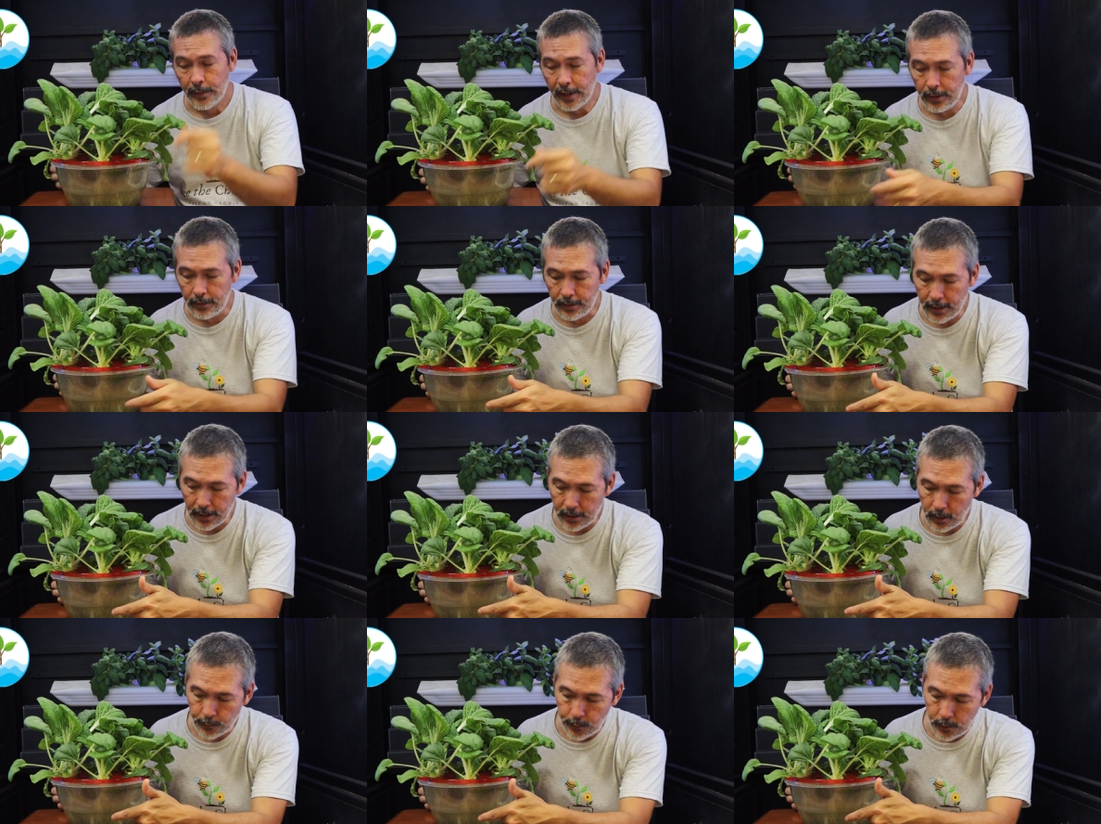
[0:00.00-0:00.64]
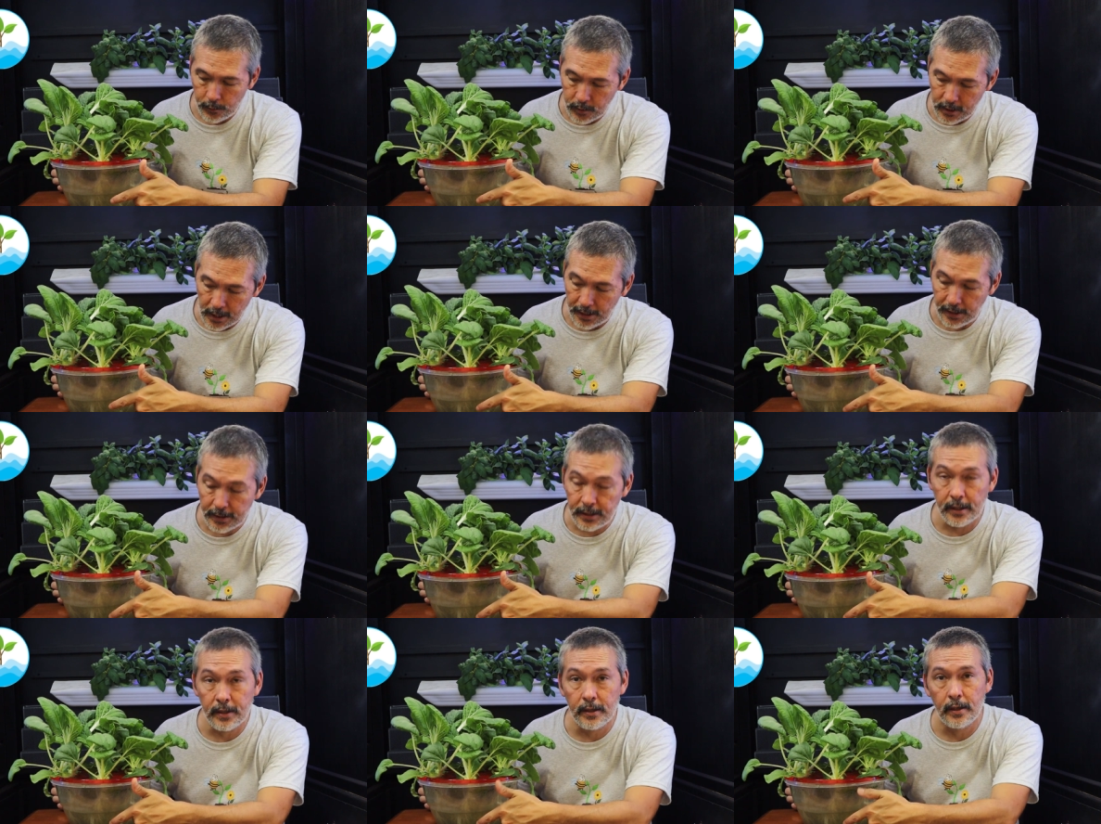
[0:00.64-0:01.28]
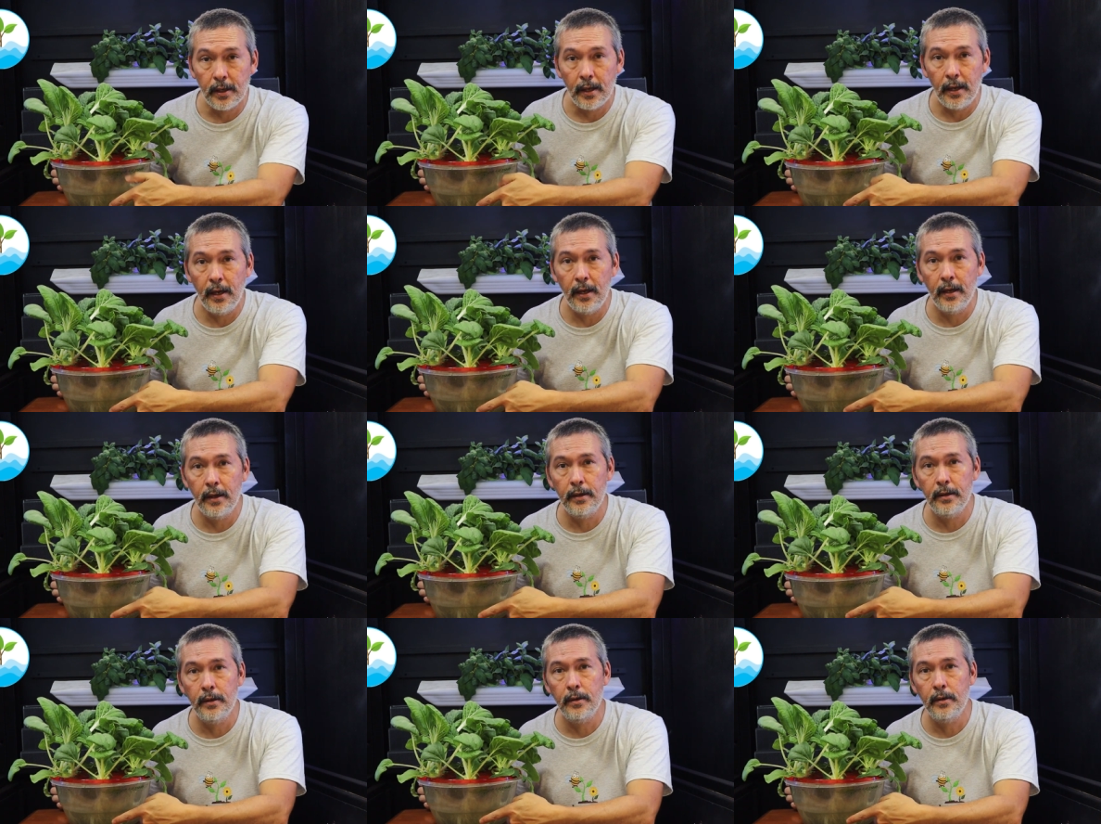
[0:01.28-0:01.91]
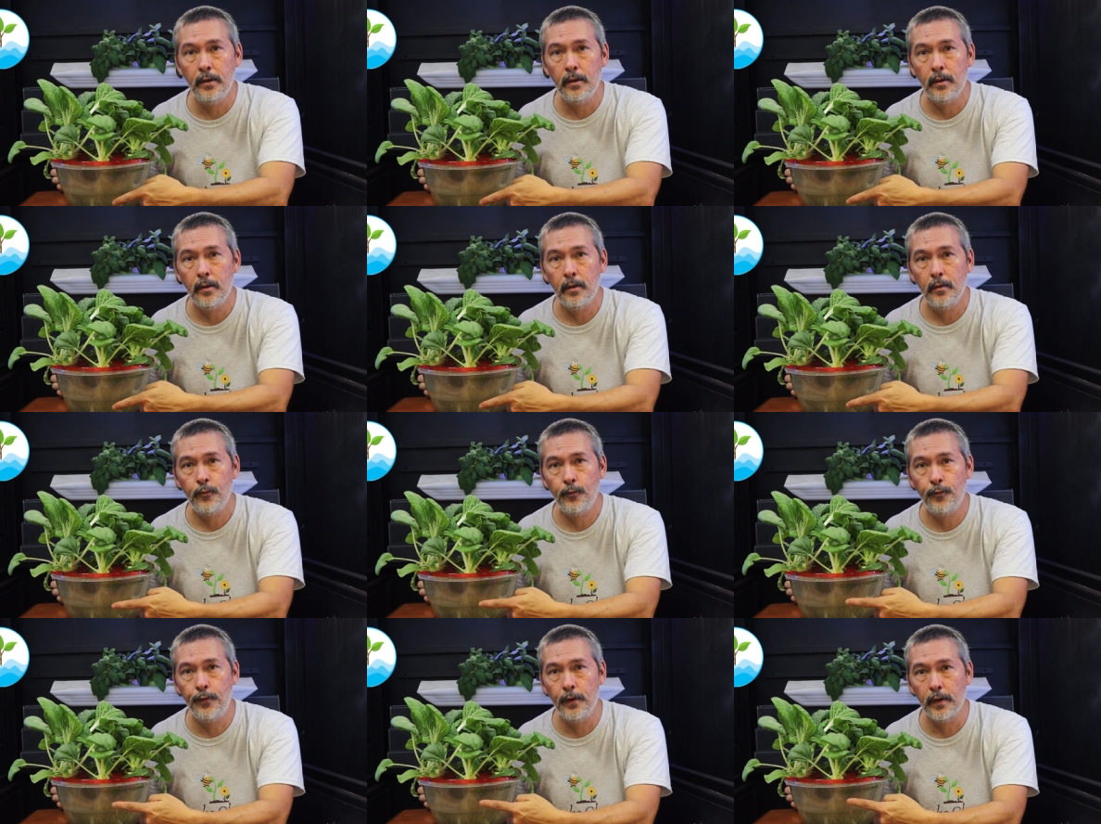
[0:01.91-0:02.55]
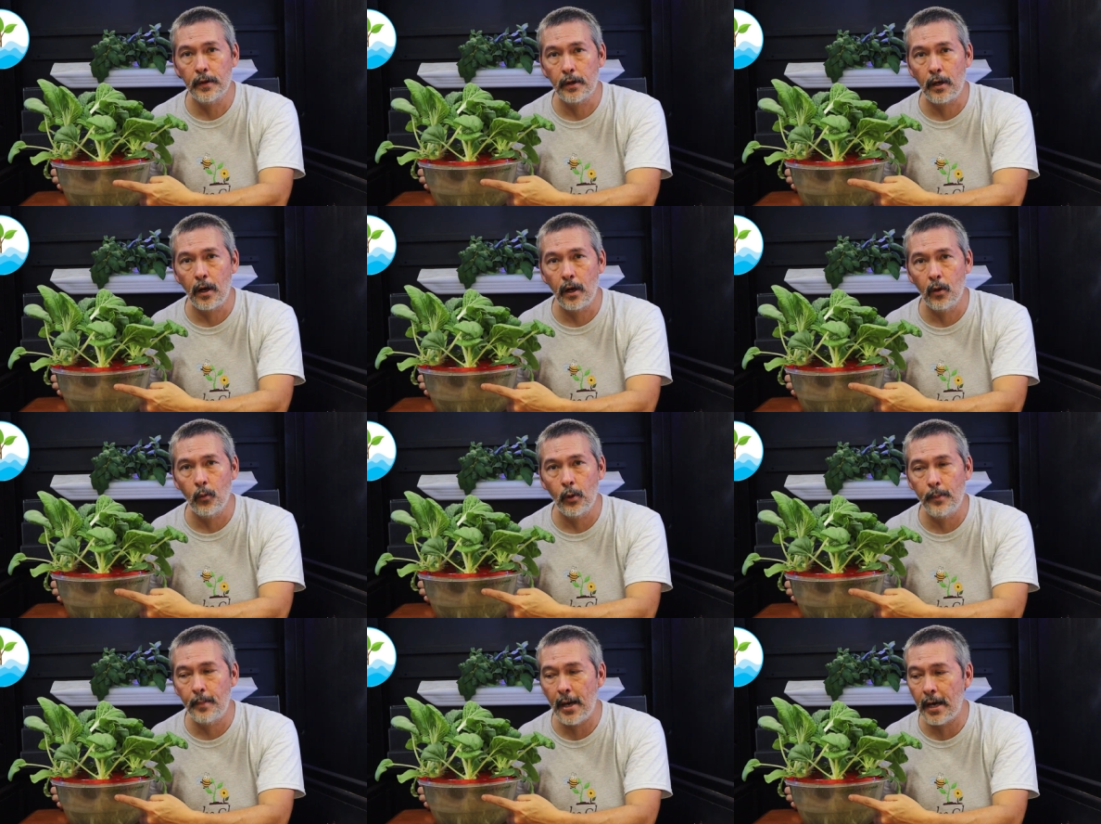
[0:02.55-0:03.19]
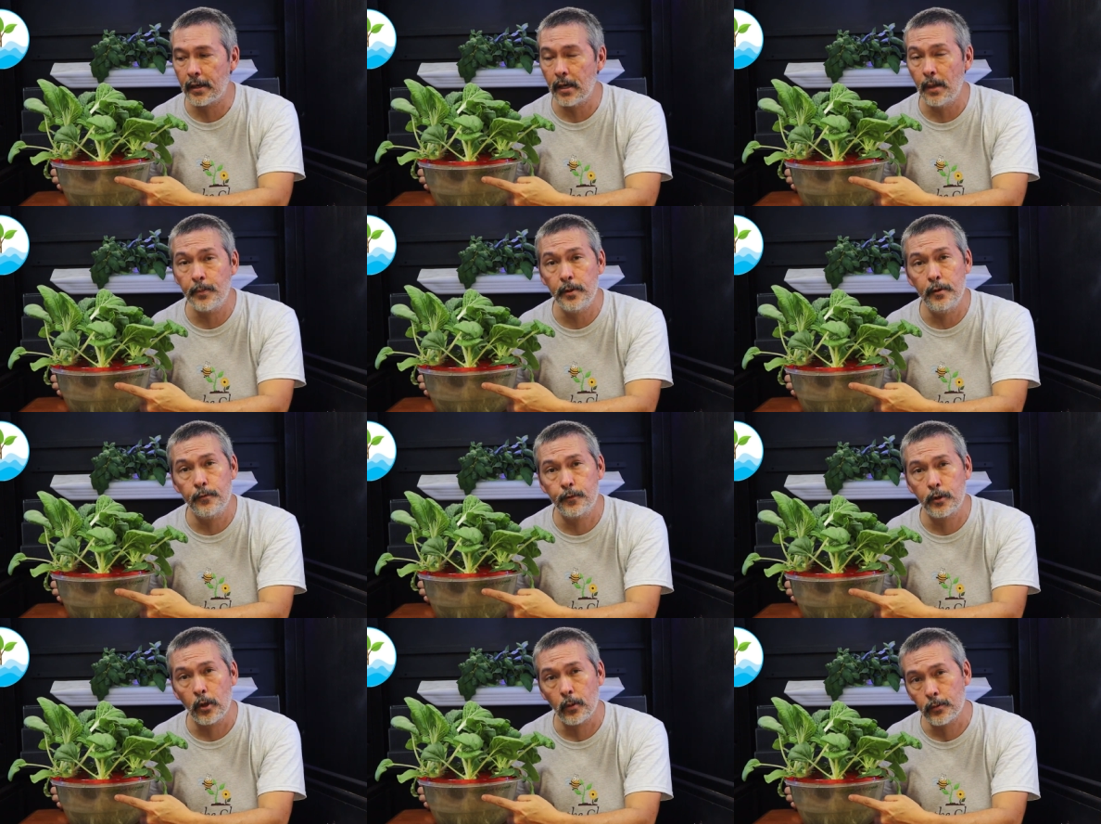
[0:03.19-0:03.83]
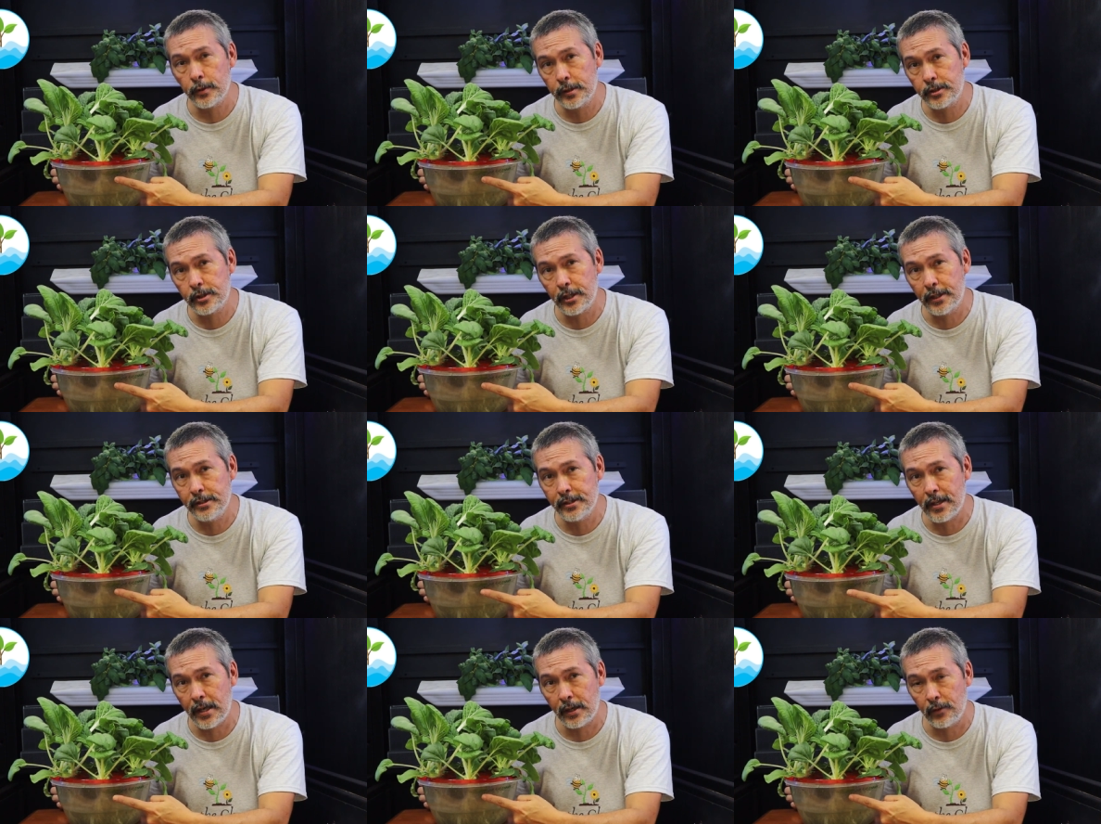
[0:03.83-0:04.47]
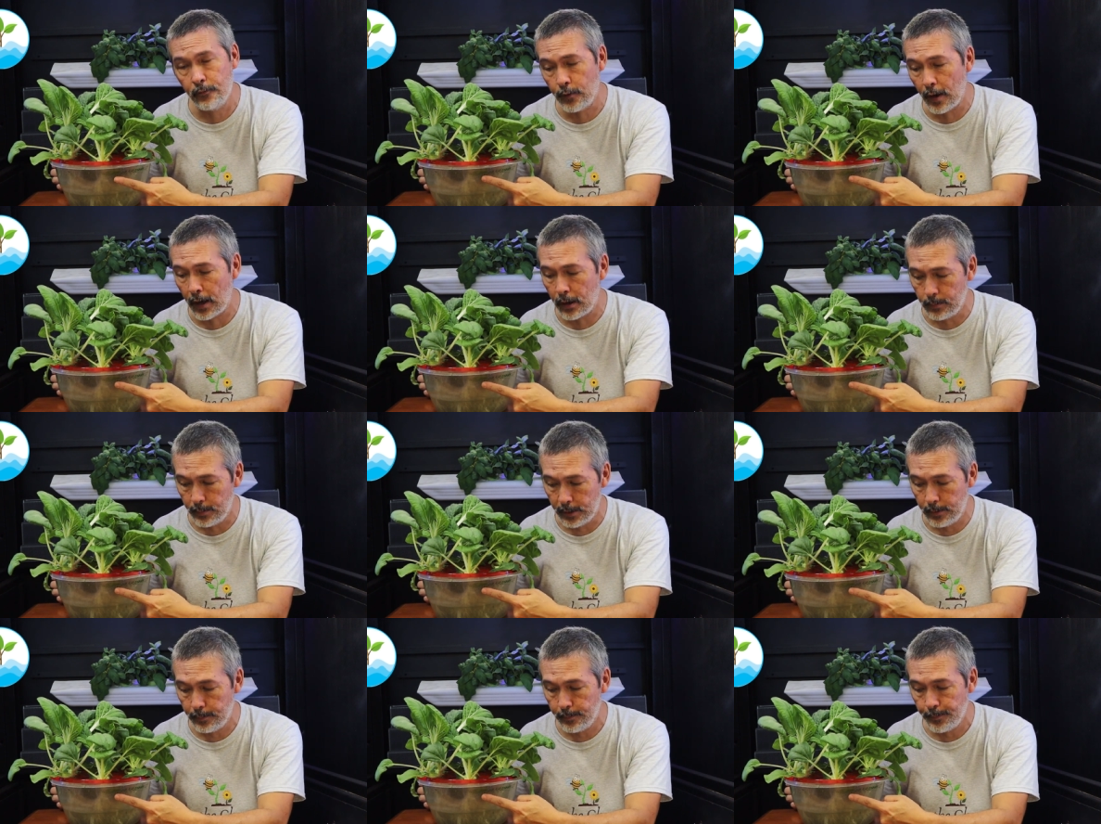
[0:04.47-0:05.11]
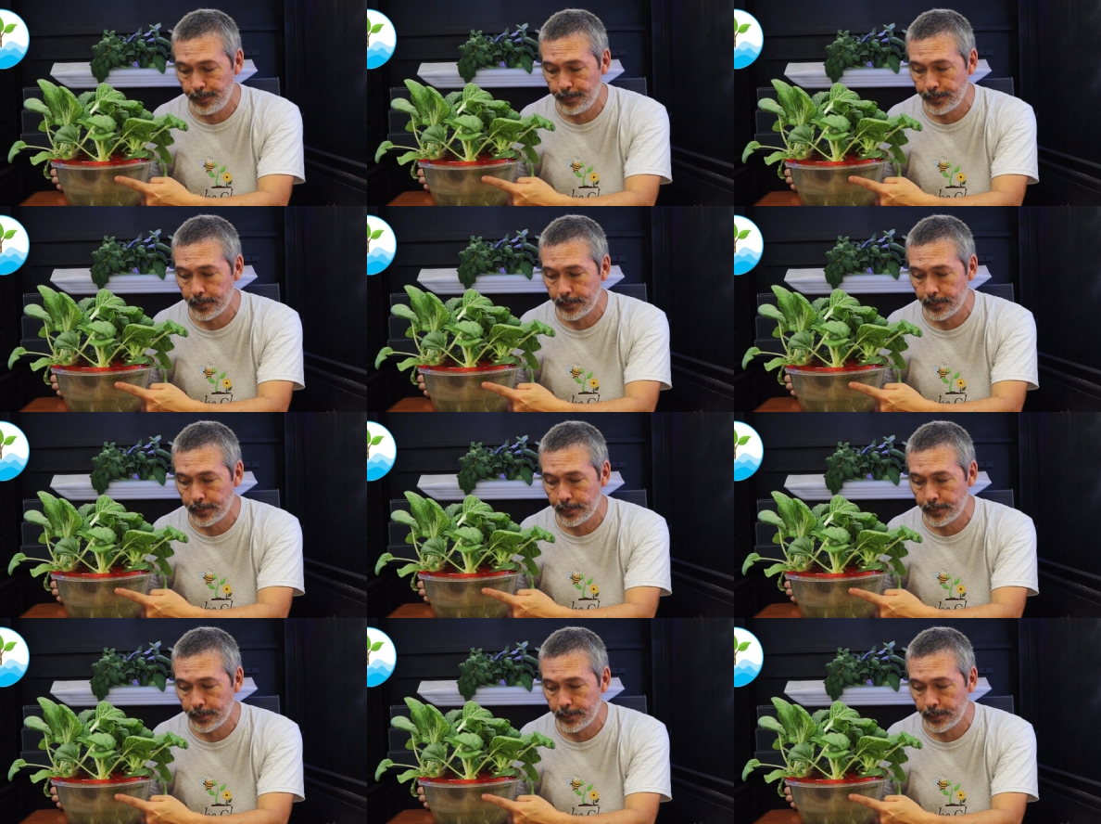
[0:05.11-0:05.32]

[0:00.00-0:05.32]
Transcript: And then if you take it and fill it all the way back up, you've totally changed that environment.